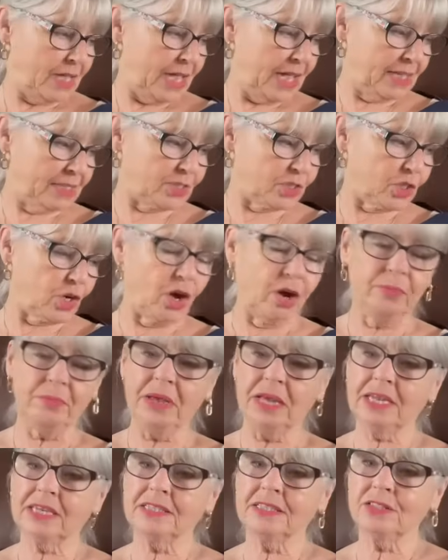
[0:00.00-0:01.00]
I'll start
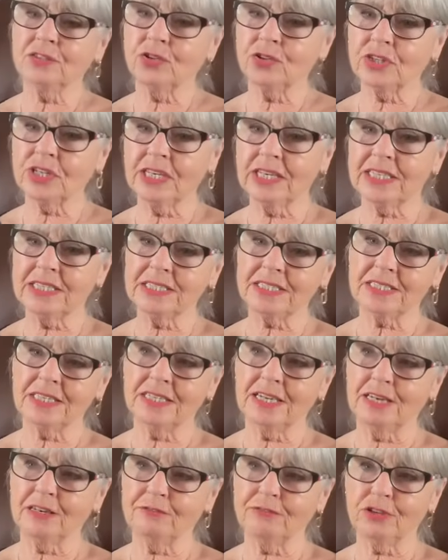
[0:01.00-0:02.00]
making another list, and
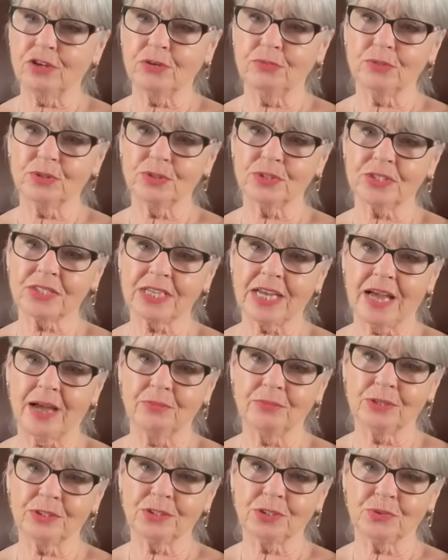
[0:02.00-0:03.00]
in a few months' time
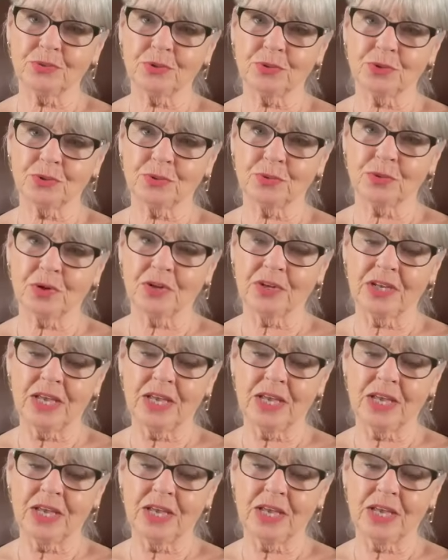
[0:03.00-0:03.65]
we'll do another one.